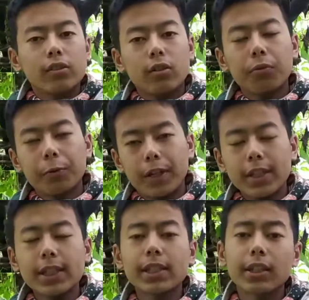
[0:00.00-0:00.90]
friends,
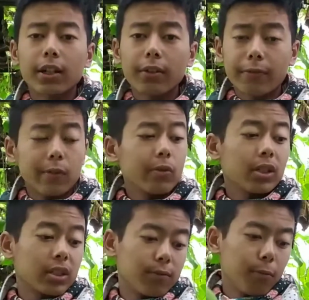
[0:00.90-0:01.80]
the fruit is
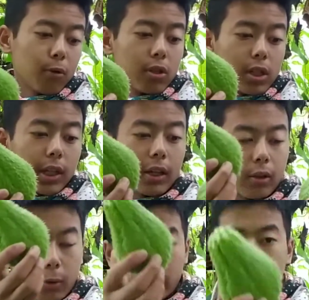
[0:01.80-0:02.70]
mostly
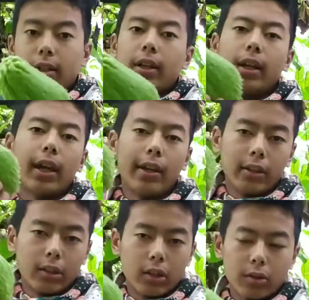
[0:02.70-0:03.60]
cooked and
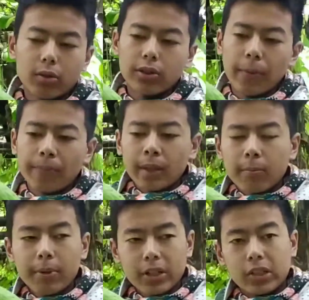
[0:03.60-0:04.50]
used,
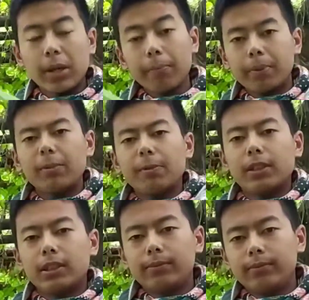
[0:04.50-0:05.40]
but some people
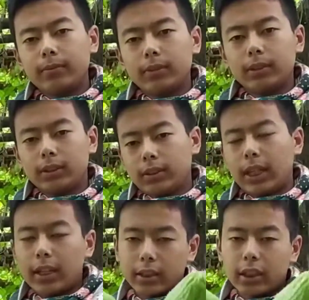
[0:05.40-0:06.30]
can
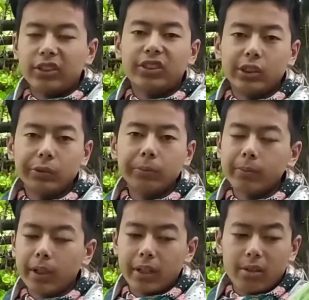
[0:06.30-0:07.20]
consume
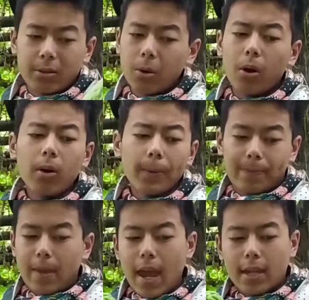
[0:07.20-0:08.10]
it raw
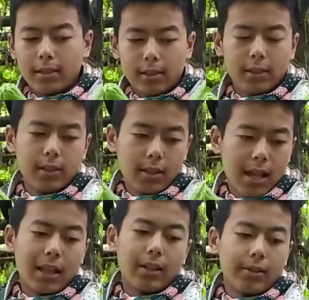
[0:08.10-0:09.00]
as
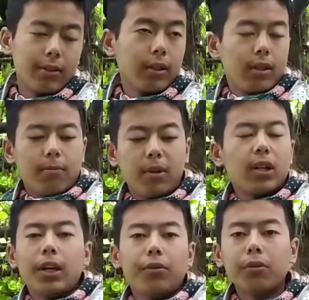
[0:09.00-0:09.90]
salads, but I
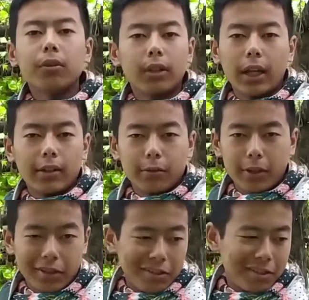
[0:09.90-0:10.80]
don't like to eat
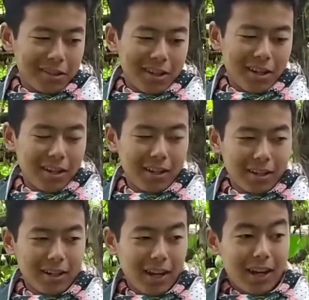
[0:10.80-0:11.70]
it
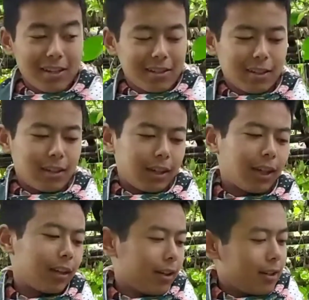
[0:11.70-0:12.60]
as a
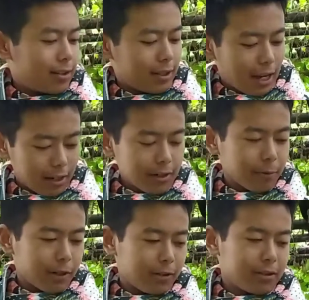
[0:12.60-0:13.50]
salad
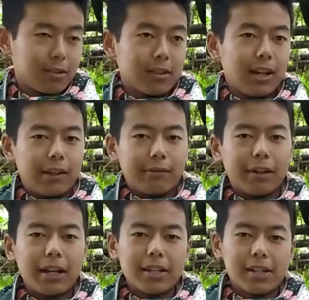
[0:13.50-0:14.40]
because I
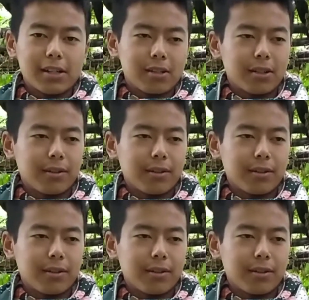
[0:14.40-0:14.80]
find it